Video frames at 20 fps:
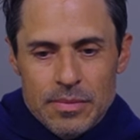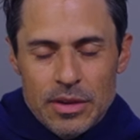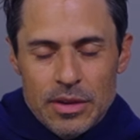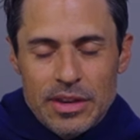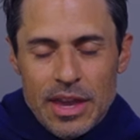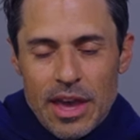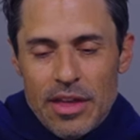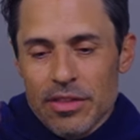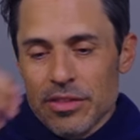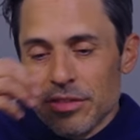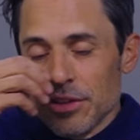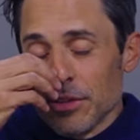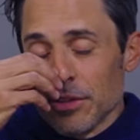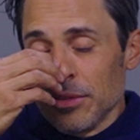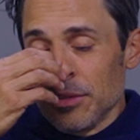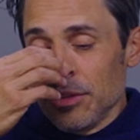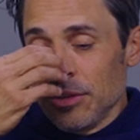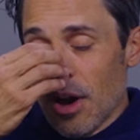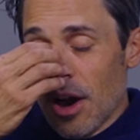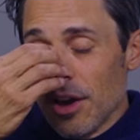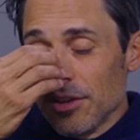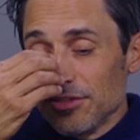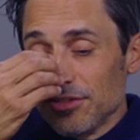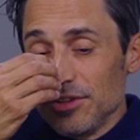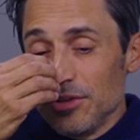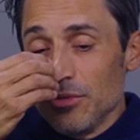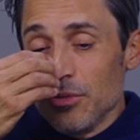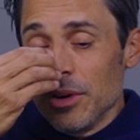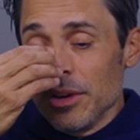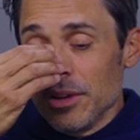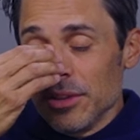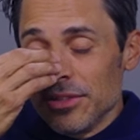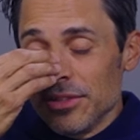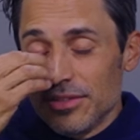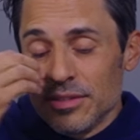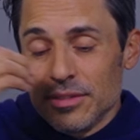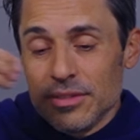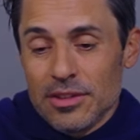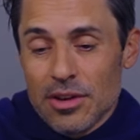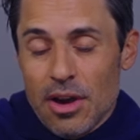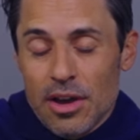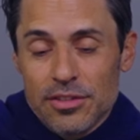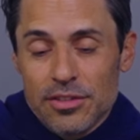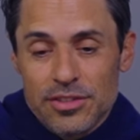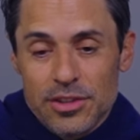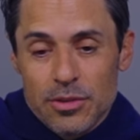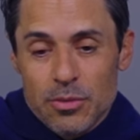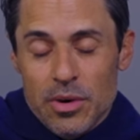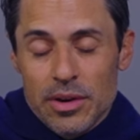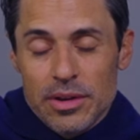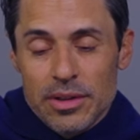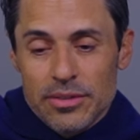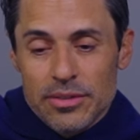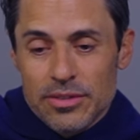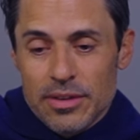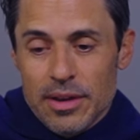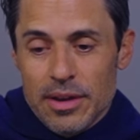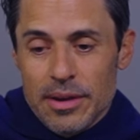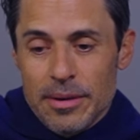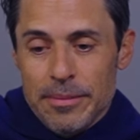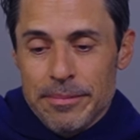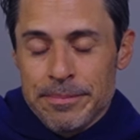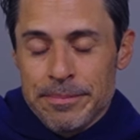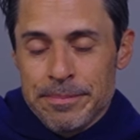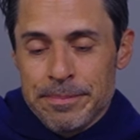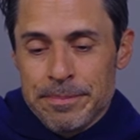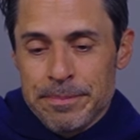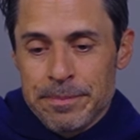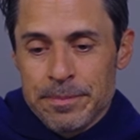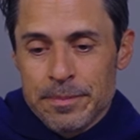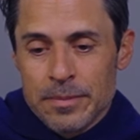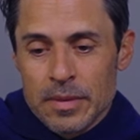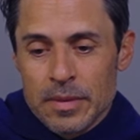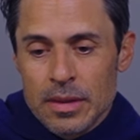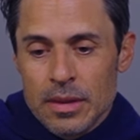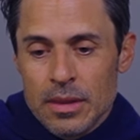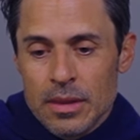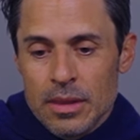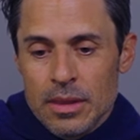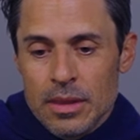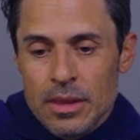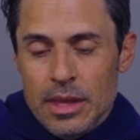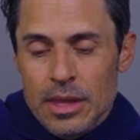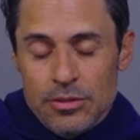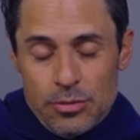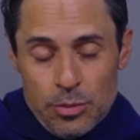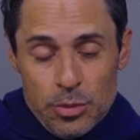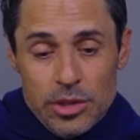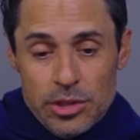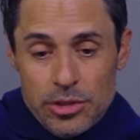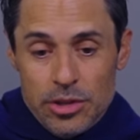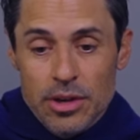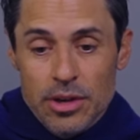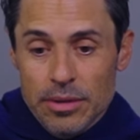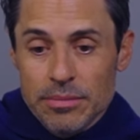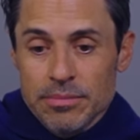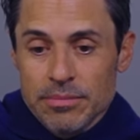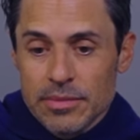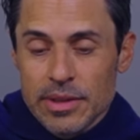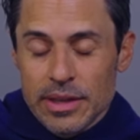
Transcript: The Odyssey one is it's really good.